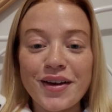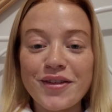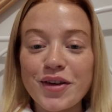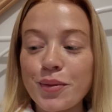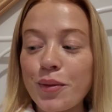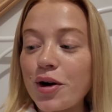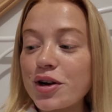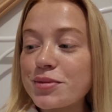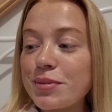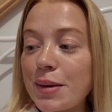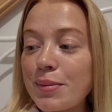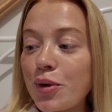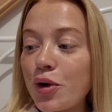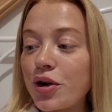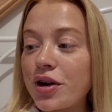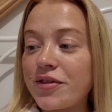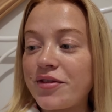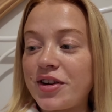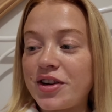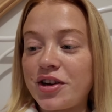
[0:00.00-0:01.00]
if you watched my
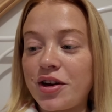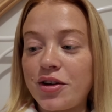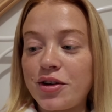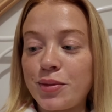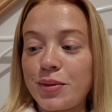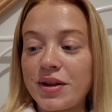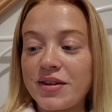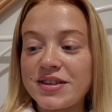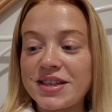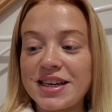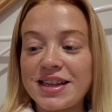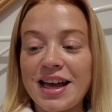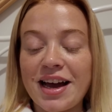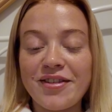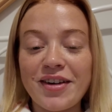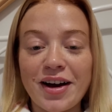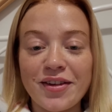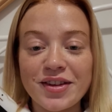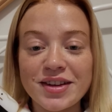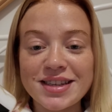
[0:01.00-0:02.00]
morning video, you will have seen that I
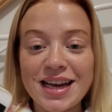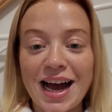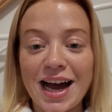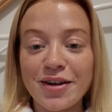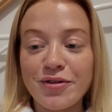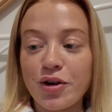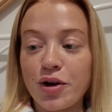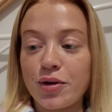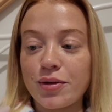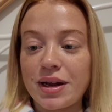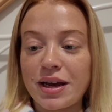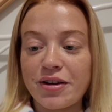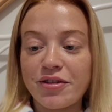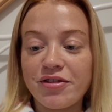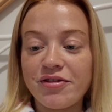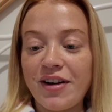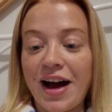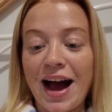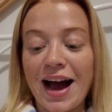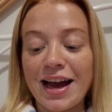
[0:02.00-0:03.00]
found this iPhone like
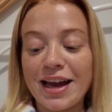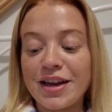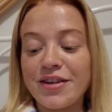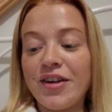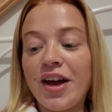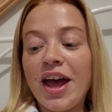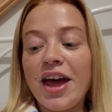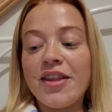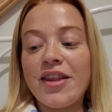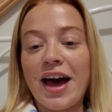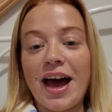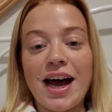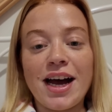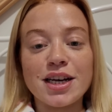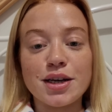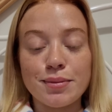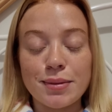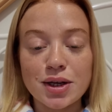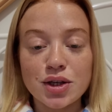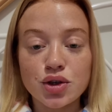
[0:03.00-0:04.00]
5 that I had
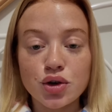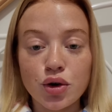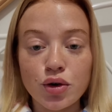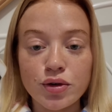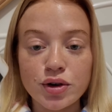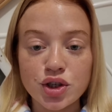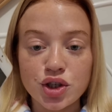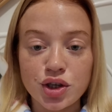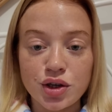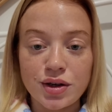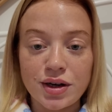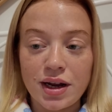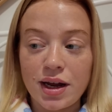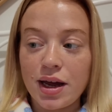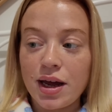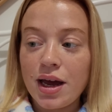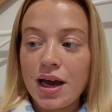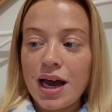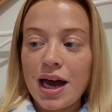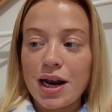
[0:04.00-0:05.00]
in my storage unit,
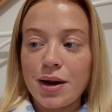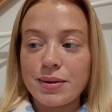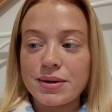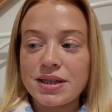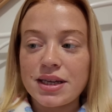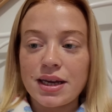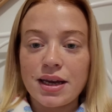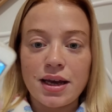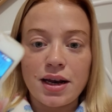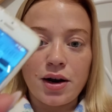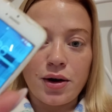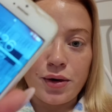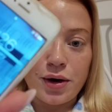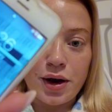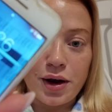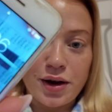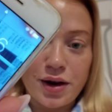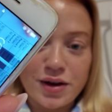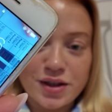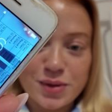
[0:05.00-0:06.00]
and I was thinking, oh,
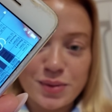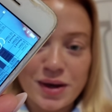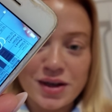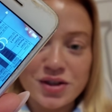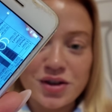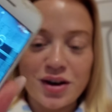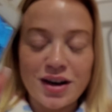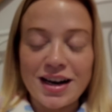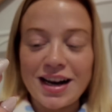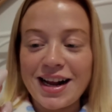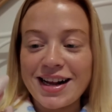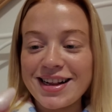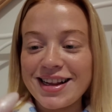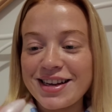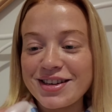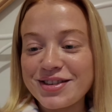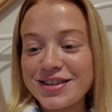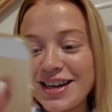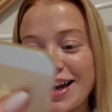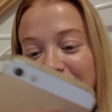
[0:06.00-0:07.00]
it switched on and it
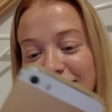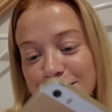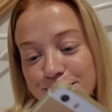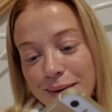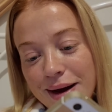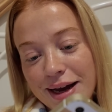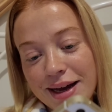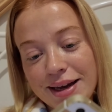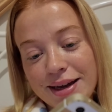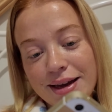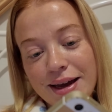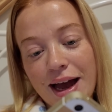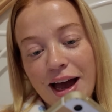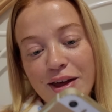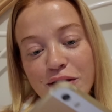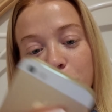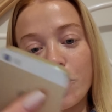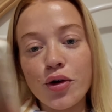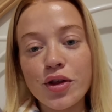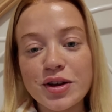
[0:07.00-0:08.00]
literally has my, I
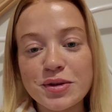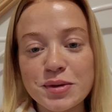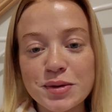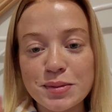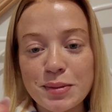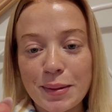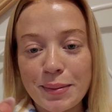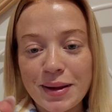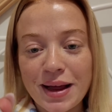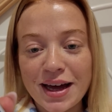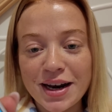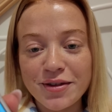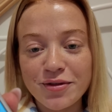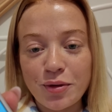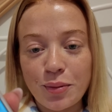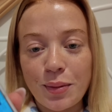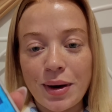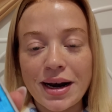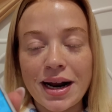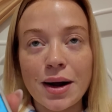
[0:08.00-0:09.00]
thought this was my planner
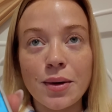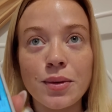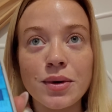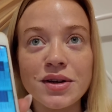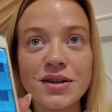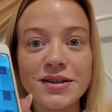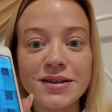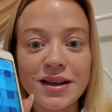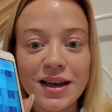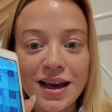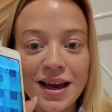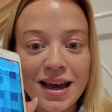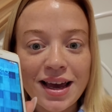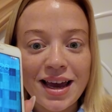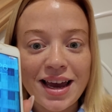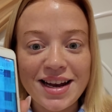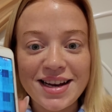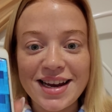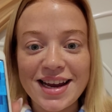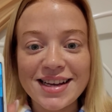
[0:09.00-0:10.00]
from when I was
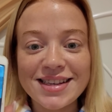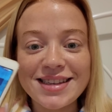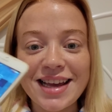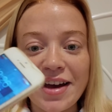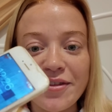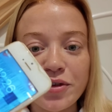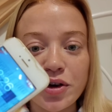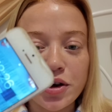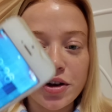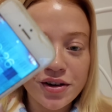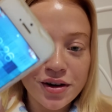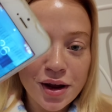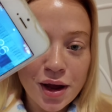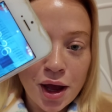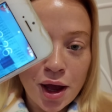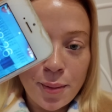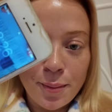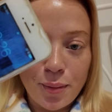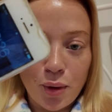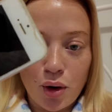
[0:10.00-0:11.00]
in year 7,
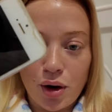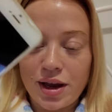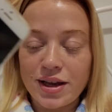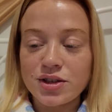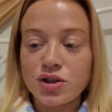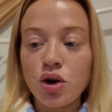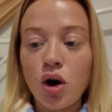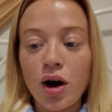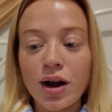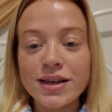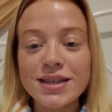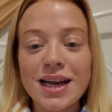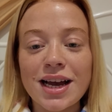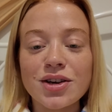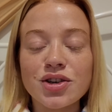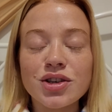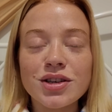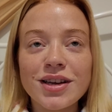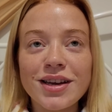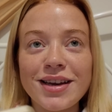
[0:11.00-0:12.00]
but it's not. It's
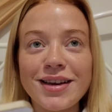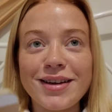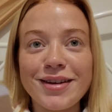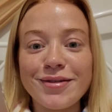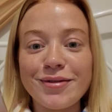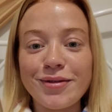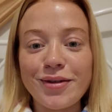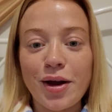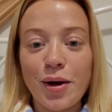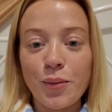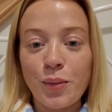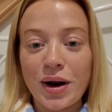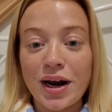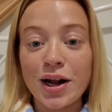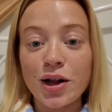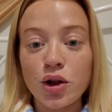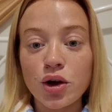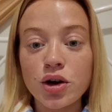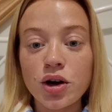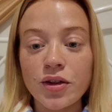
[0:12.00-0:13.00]
actually, when
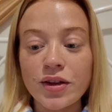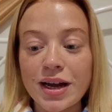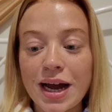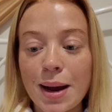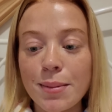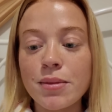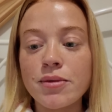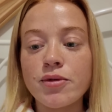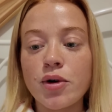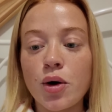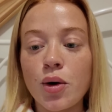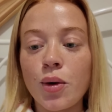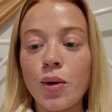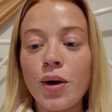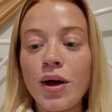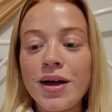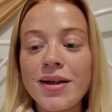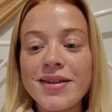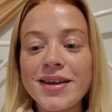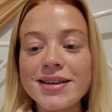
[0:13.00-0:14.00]
I look on the camera roll,
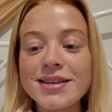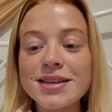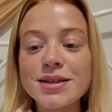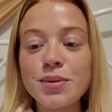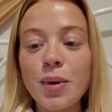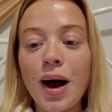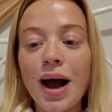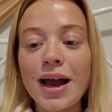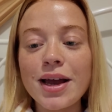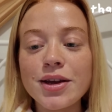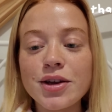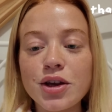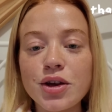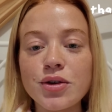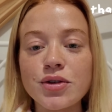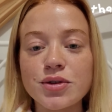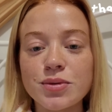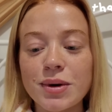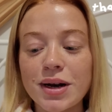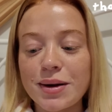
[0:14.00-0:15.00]
this is what I
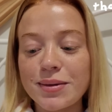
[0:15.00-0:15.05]
used when